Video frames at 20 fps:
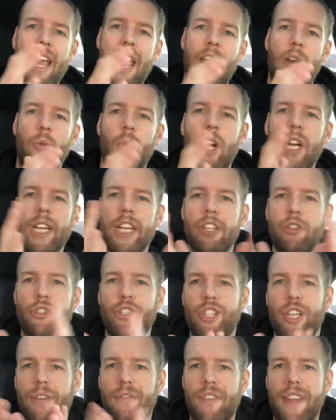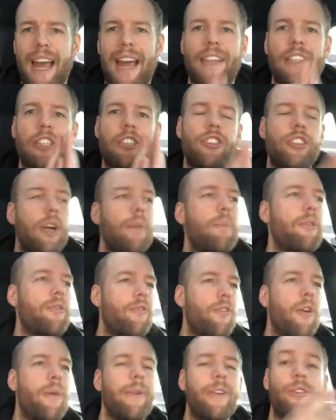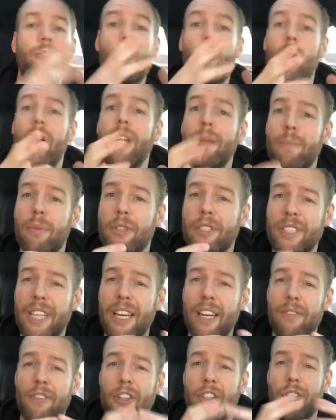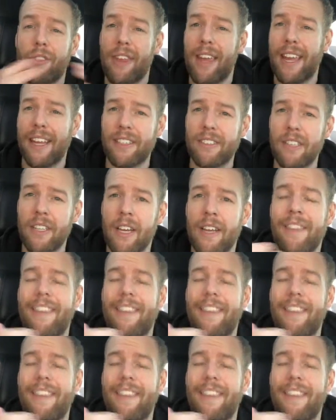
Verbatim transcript: and where can you shift that to start performing twenty percent of your things